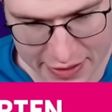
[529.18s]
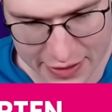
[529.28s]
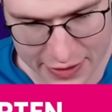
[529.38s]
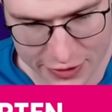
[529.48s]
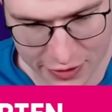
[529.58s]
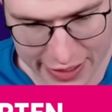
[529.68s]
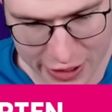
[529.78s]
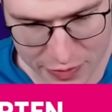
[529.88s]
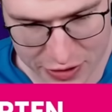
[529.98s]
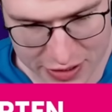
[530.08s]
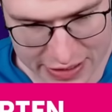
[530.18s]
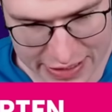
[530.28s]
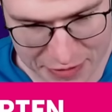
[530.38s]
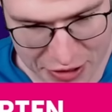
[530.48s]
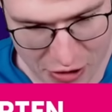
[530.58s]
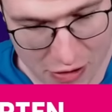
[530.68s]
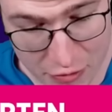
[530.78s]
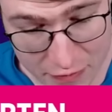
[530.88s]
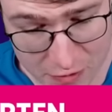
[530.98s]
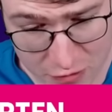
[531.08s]
tornado because like we know
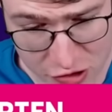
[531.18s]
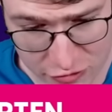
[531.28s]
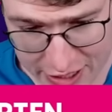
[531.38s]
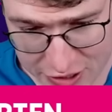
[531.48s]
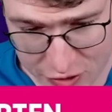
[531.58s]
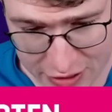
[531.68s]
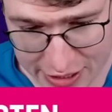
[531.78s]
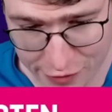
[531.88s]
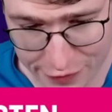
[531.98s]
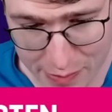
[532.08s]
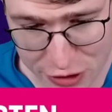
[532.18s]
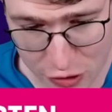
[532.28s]
our Evolution Cracker is doing a ton of damage.